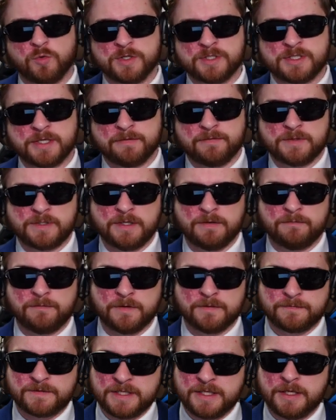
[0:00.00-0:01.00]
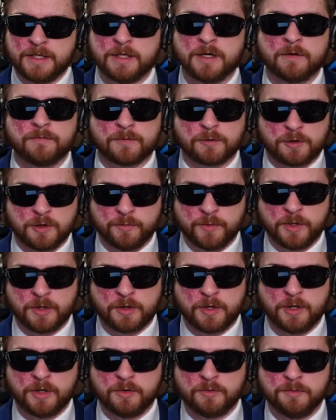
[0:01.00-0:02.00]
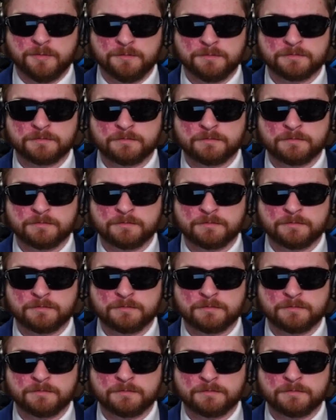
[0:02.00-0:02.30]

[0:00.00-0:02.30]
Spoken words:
117.15 of the Criminal Code.